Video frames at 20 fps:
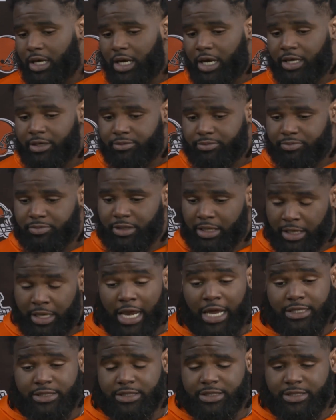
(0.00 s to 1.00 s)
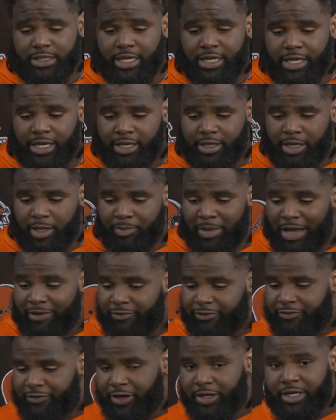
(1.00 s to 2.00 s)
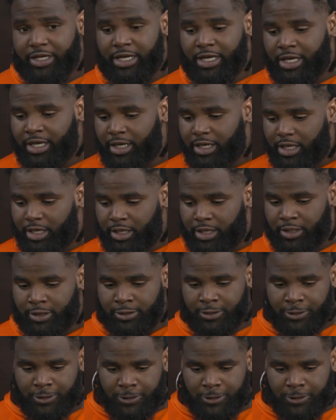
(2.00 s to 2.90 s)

I can't actually say that. I'm having fun again.